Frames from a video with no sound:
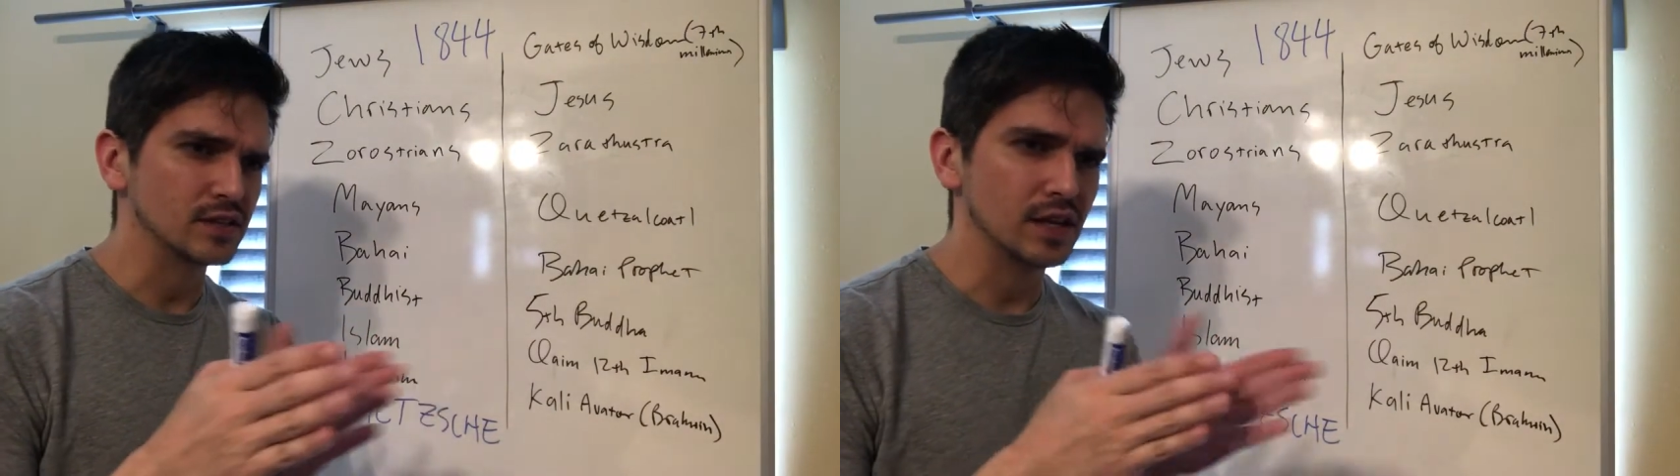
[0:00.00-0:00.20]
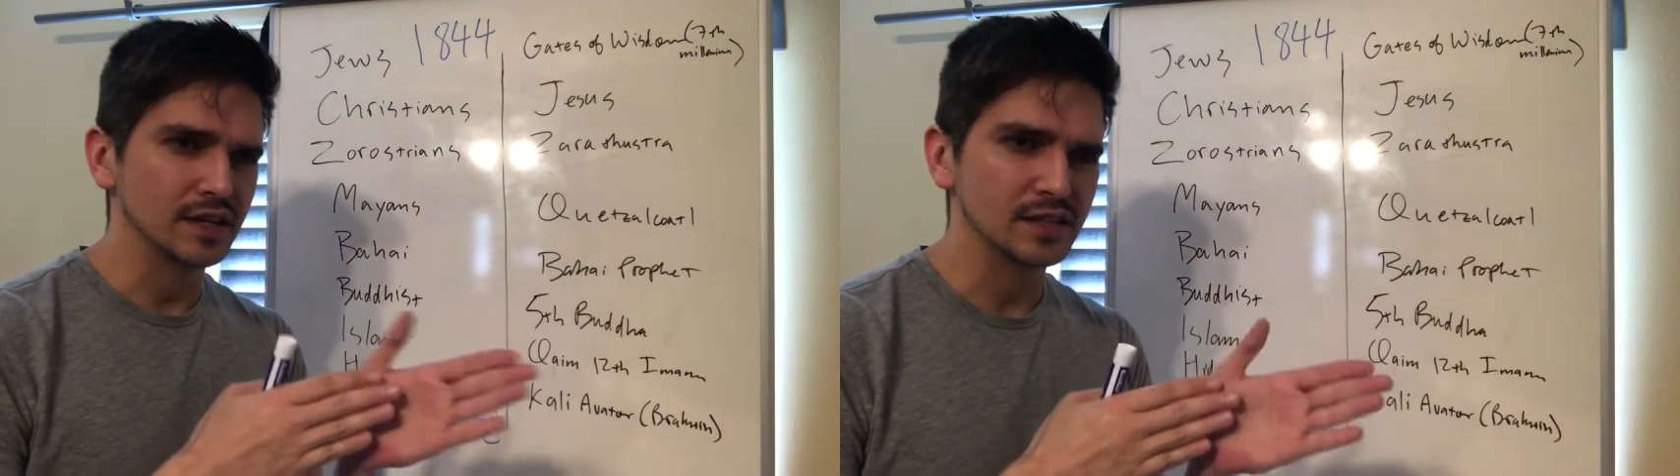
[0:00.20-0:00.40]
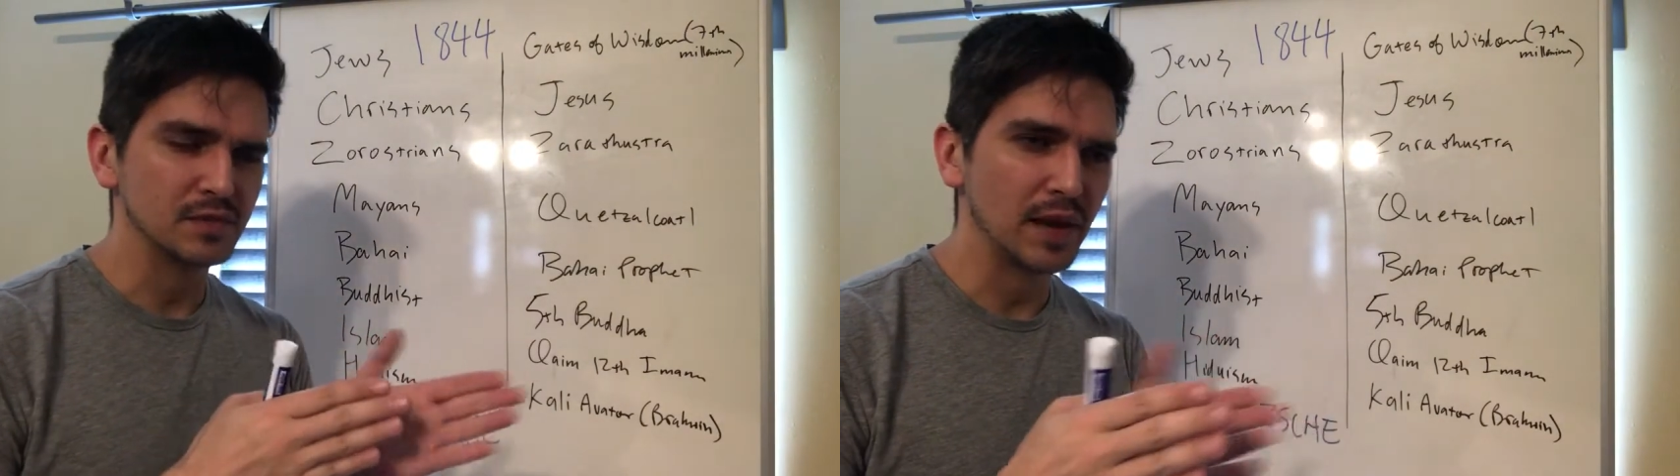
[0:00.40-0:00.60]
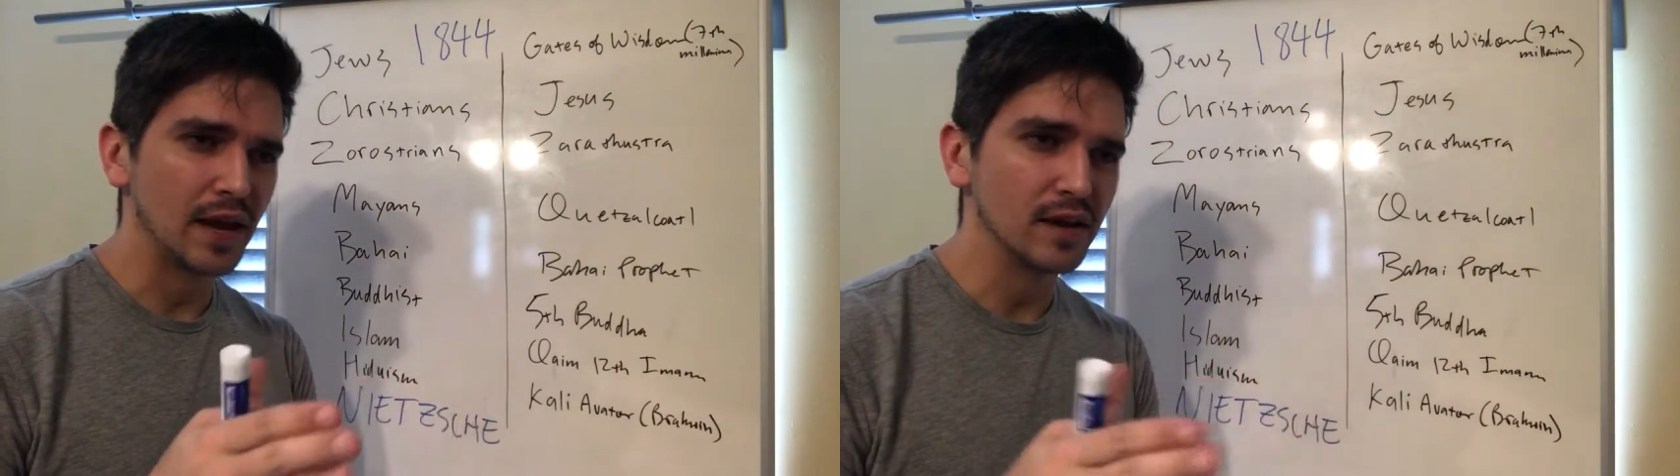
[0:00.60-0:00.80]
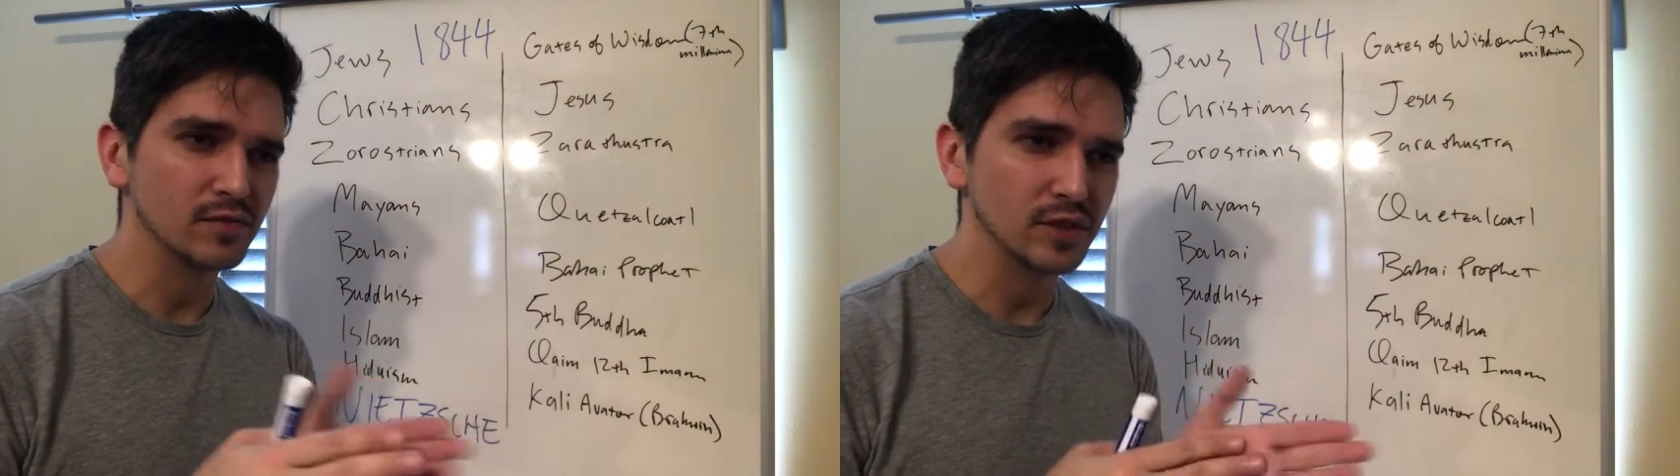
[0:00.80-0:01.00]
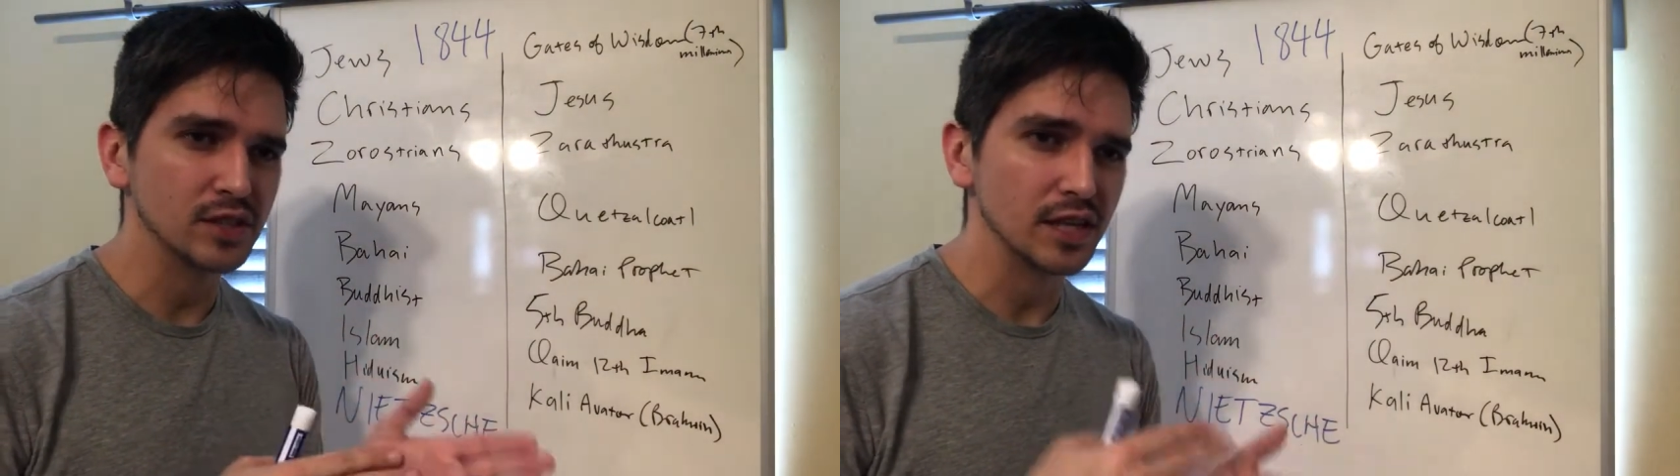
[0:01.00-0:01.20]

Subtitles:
a span of which